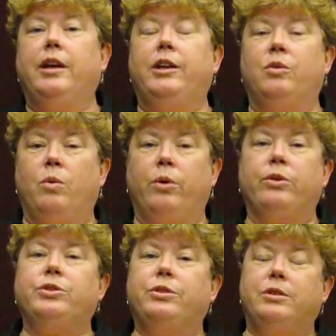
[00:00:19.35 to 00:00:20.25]
In
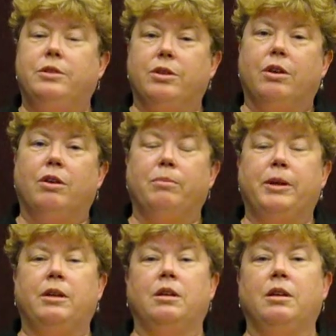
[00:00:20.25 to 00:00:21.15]
order to
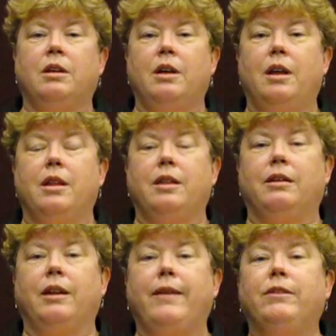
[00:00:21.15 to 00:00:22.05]
determine the
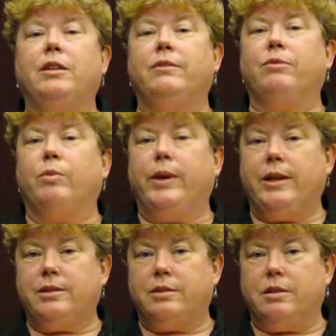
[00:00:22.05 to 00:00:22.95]
level of
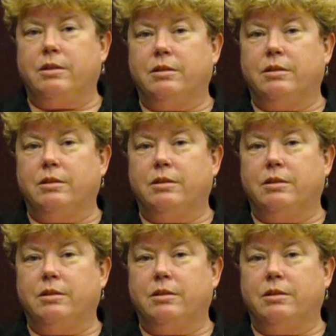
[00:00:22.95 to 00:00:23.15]
risk